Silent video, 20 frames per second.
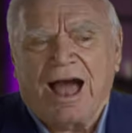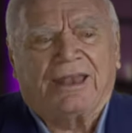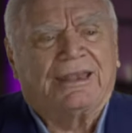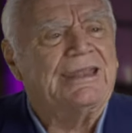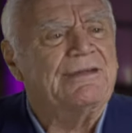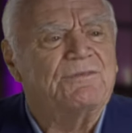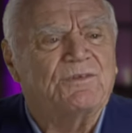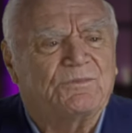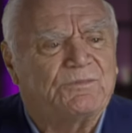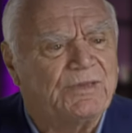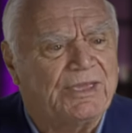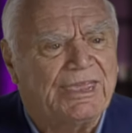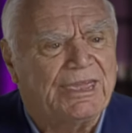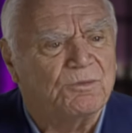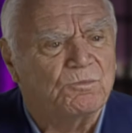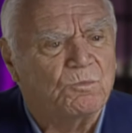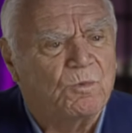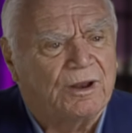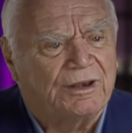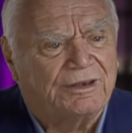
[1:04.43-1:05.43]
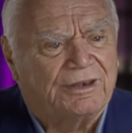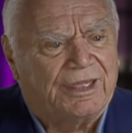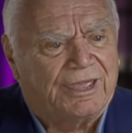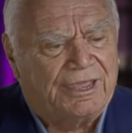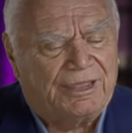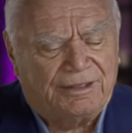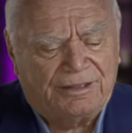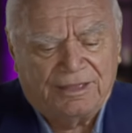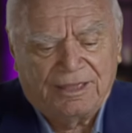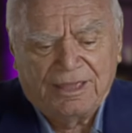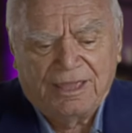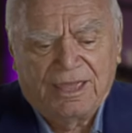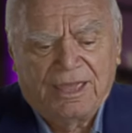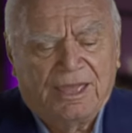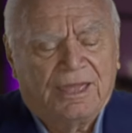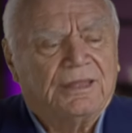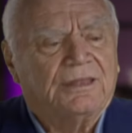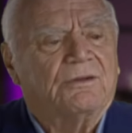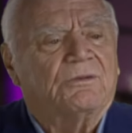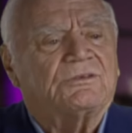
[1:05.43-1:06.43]
I'll never forget one day.
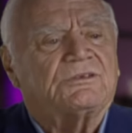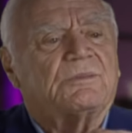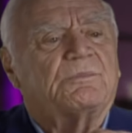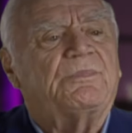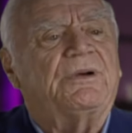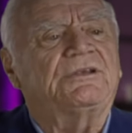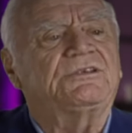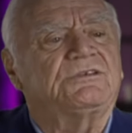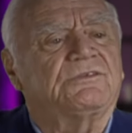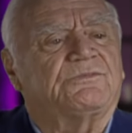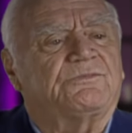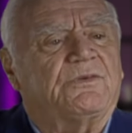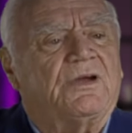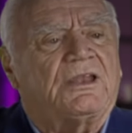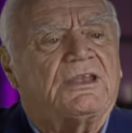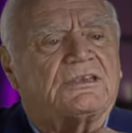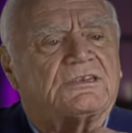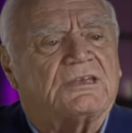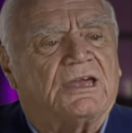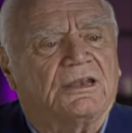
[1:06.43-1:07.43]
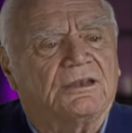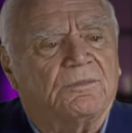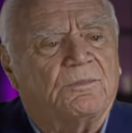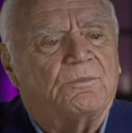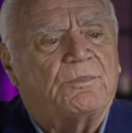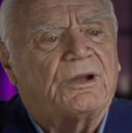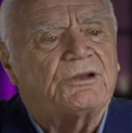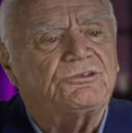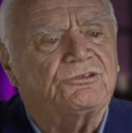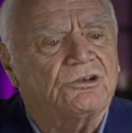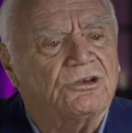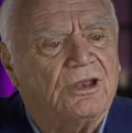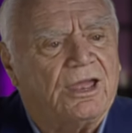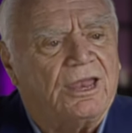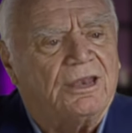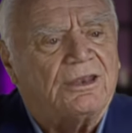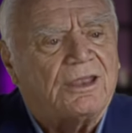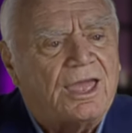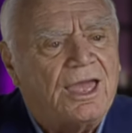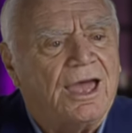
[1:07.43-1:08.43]
There was a bunch of fellas on
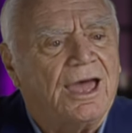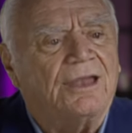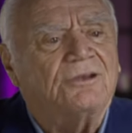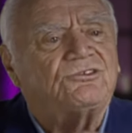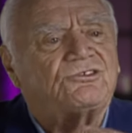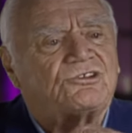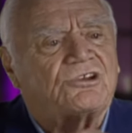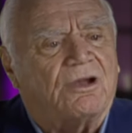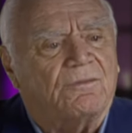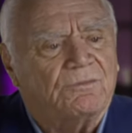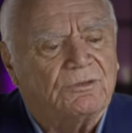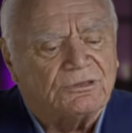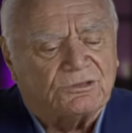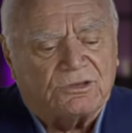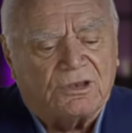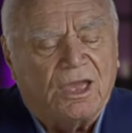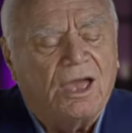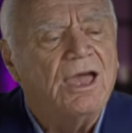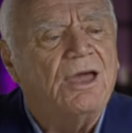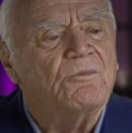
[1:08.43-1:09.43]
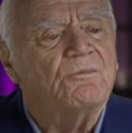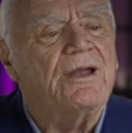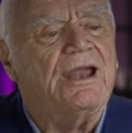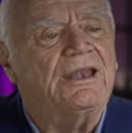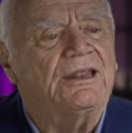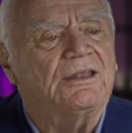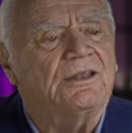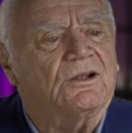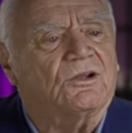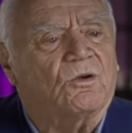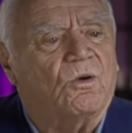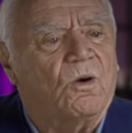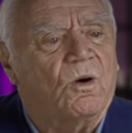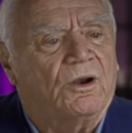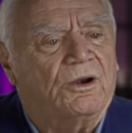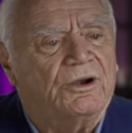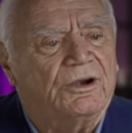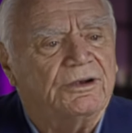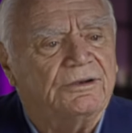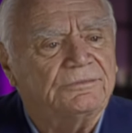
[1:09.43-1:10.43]
shovels right at the
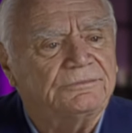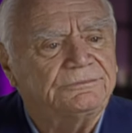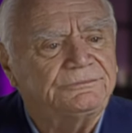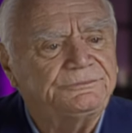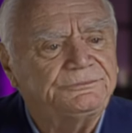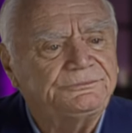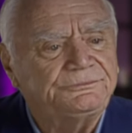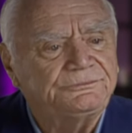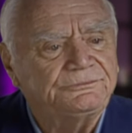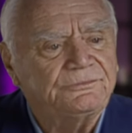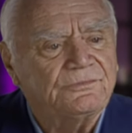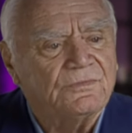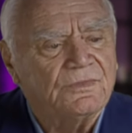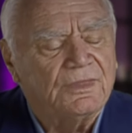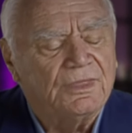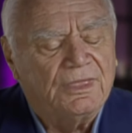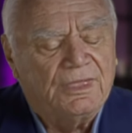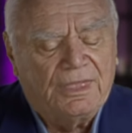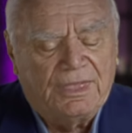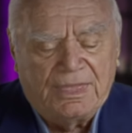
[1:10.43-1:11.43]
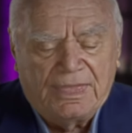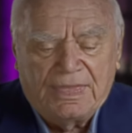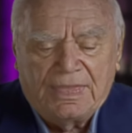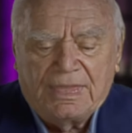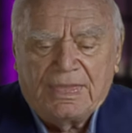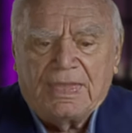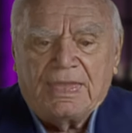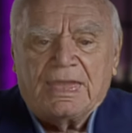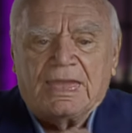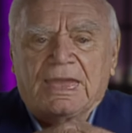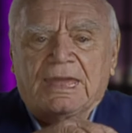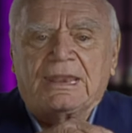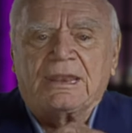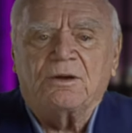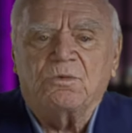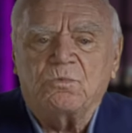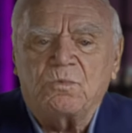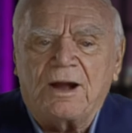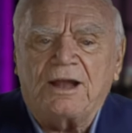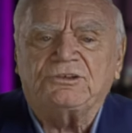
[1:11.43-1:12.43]
corner. And
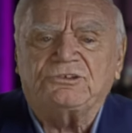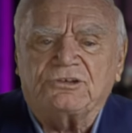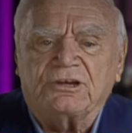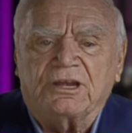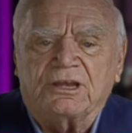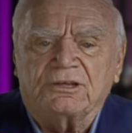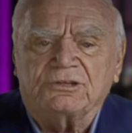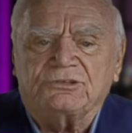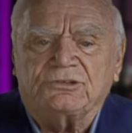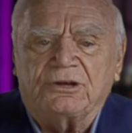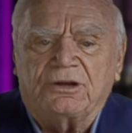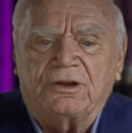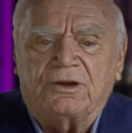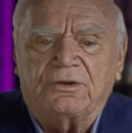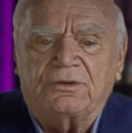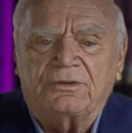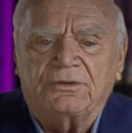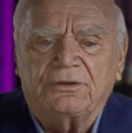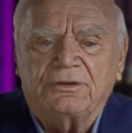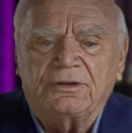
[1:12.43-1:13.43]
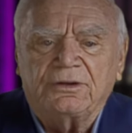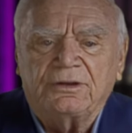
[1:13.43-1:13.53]
they're watching us, you know.